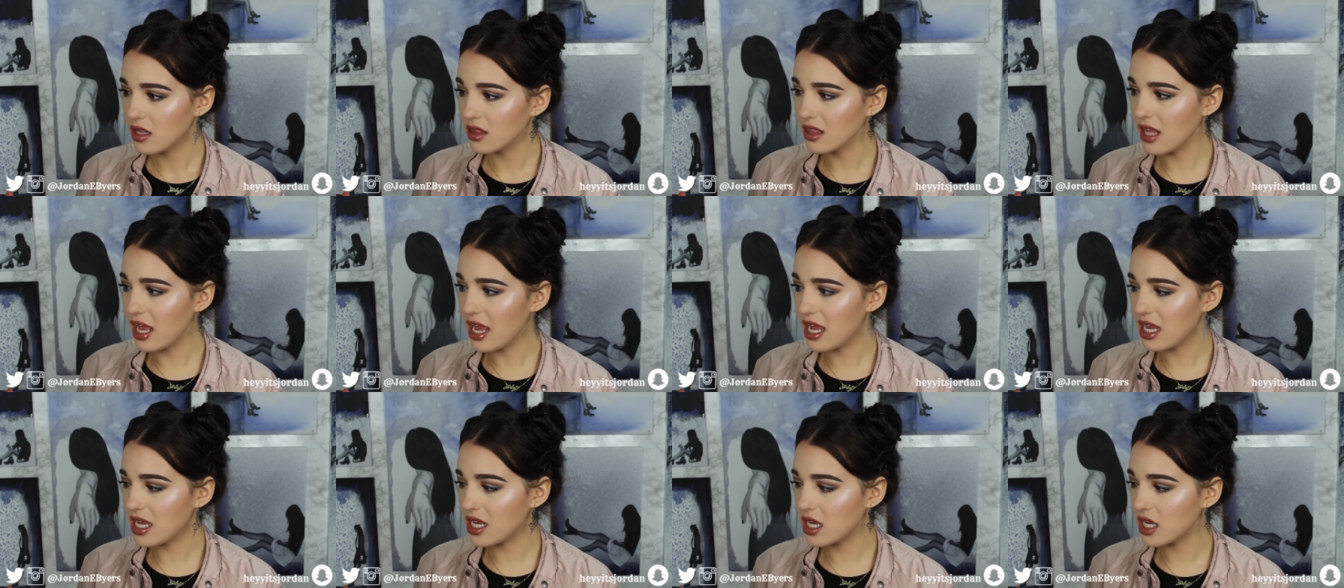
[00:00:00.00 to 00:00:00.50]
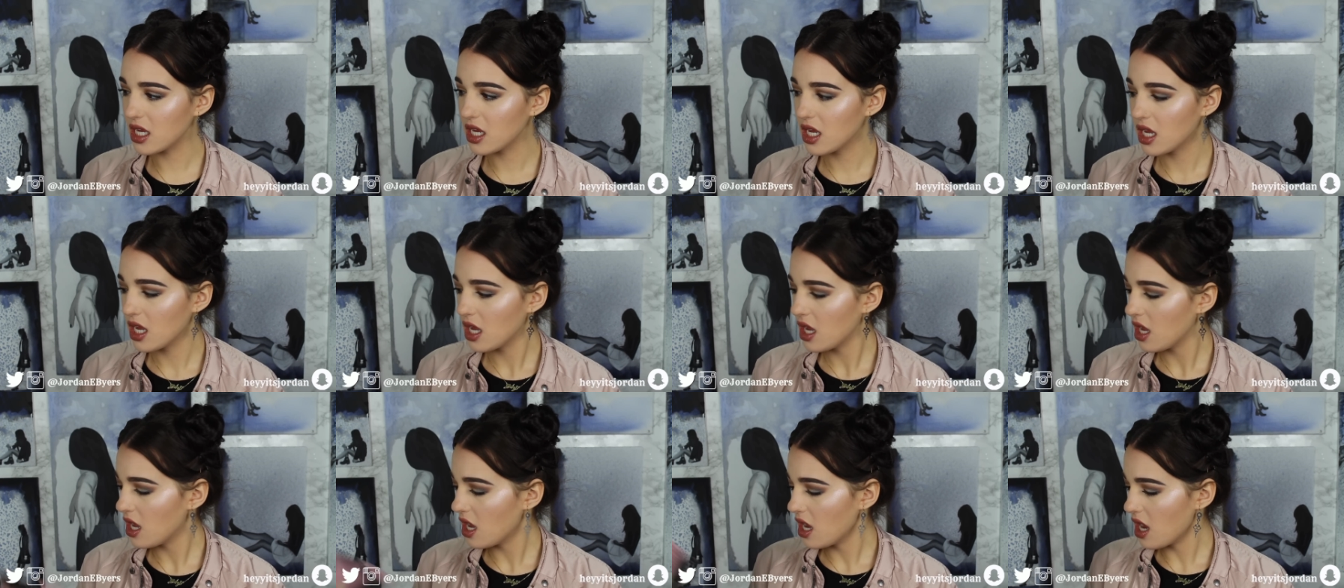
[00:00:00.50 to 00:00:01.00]
Like,
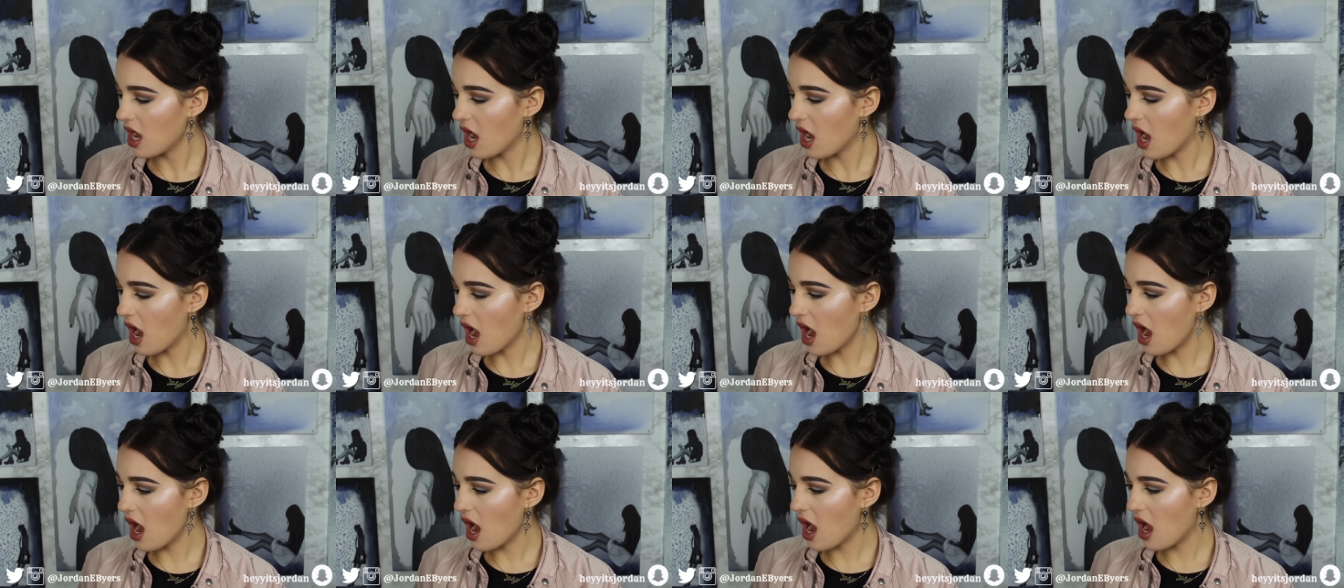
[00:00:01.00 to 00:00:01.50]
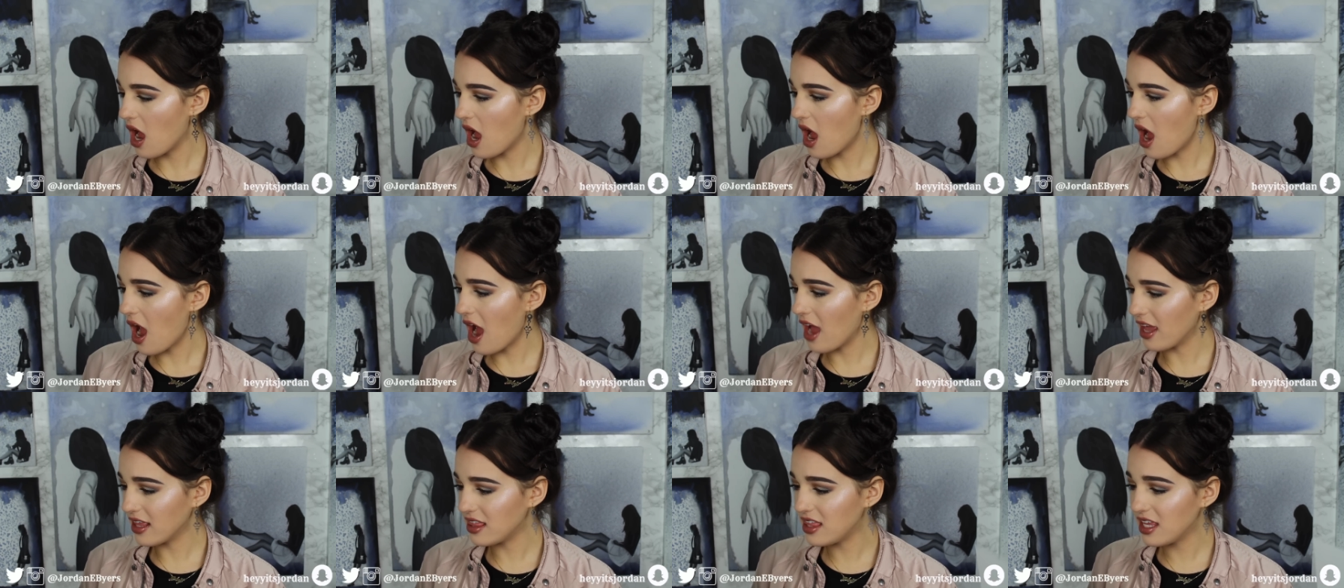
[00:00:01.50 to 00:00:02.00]

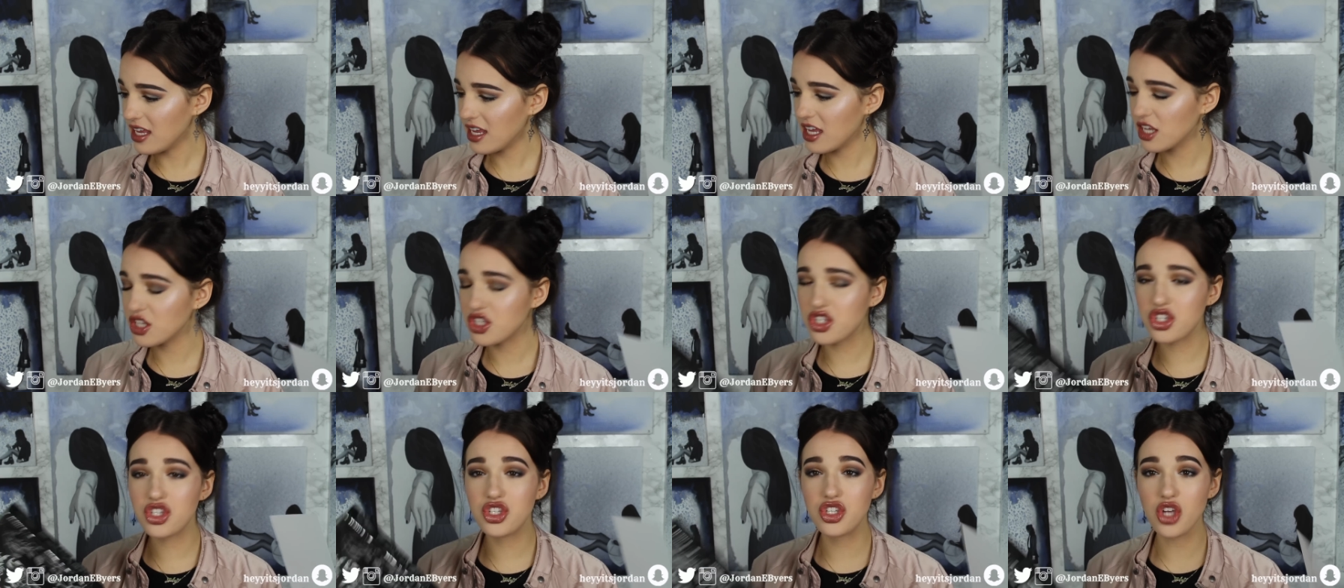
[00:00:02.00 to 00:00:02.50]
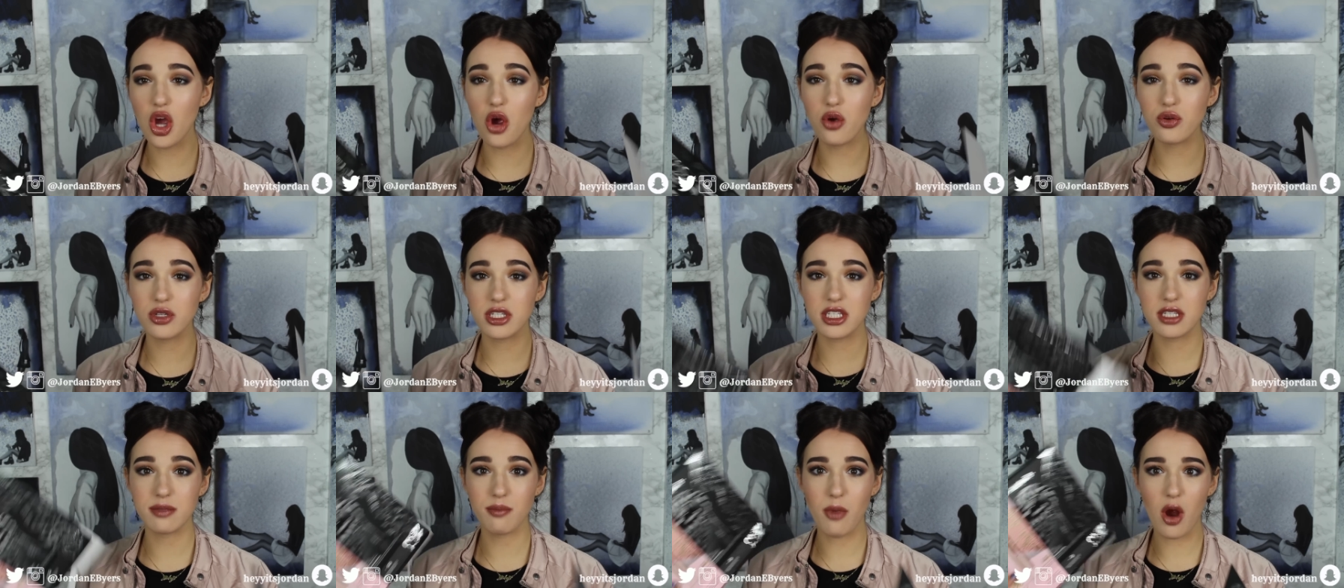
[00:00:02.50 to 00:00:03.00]
I think it's so
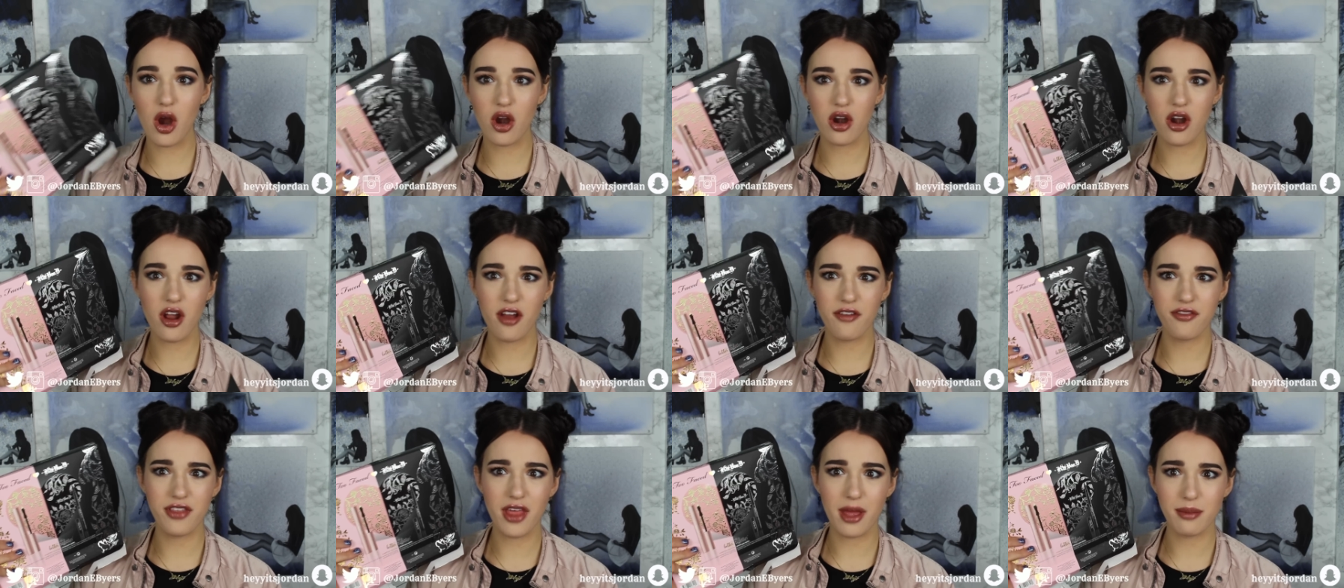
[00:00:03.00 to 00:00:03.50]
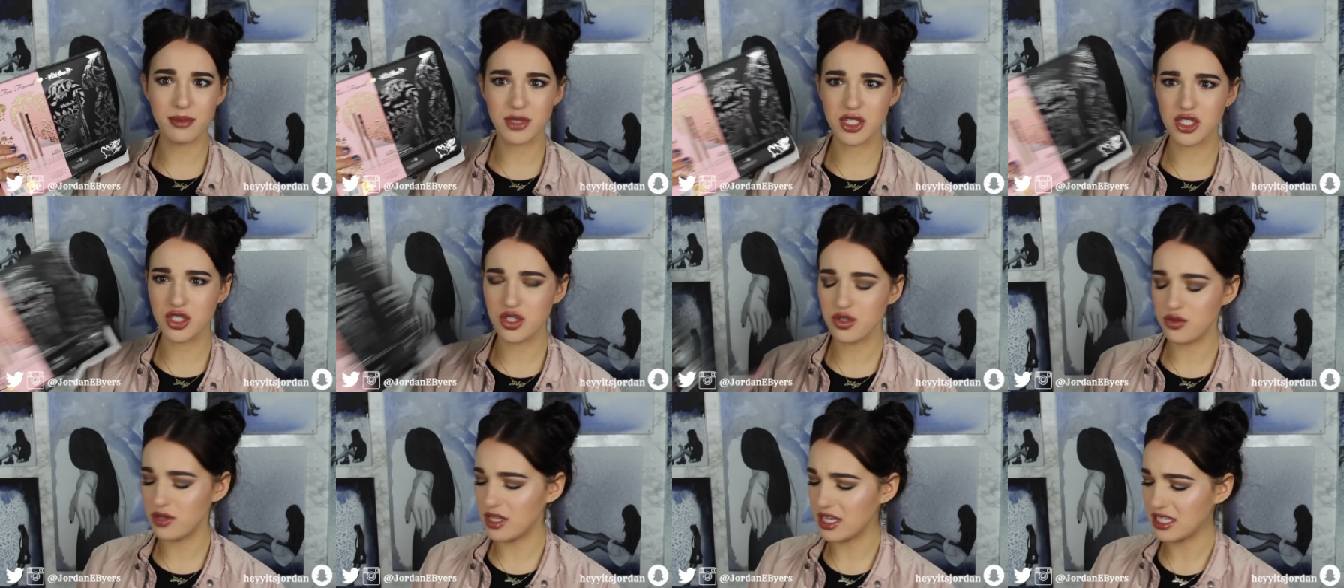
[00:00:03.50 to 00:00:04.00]
smart of them to
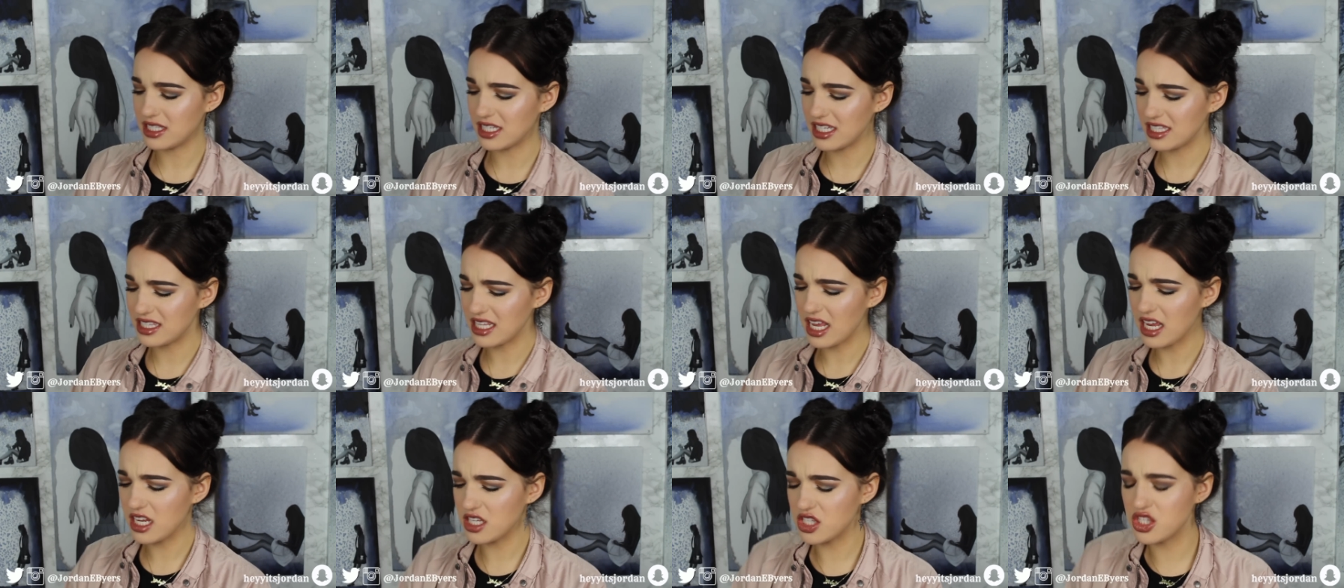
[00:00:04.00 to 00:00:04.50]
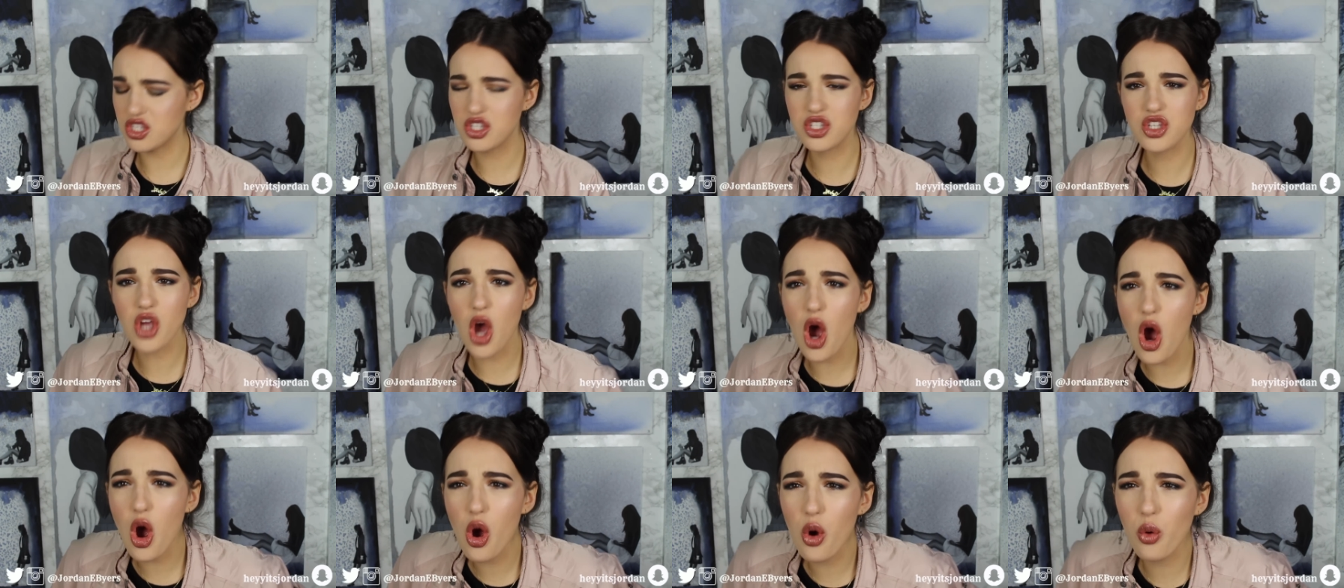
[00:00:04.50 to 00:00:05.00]
do this. It's like
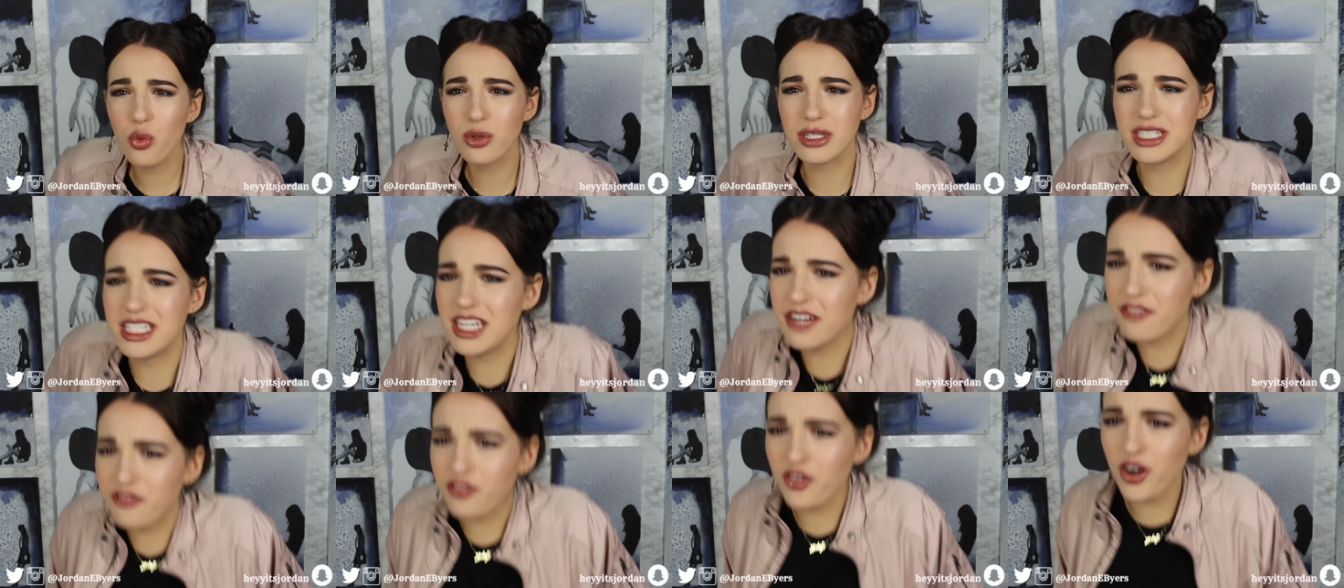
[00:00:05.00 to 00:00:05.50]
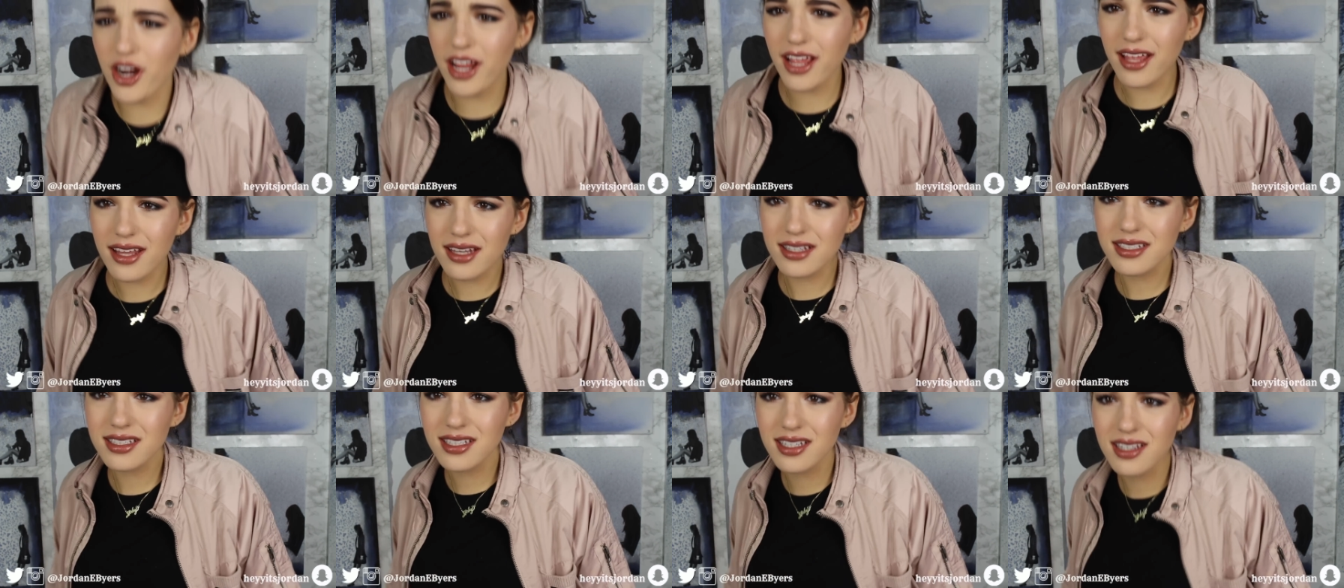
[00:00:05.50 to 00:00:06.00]
so
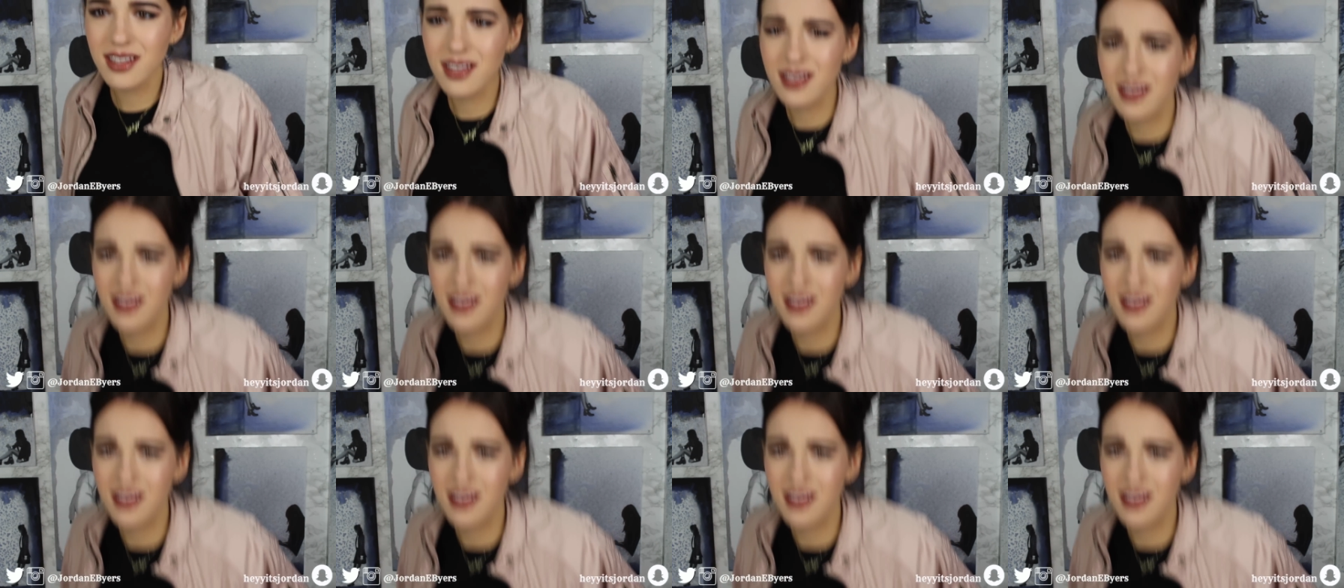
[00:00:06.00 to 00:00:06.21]
different.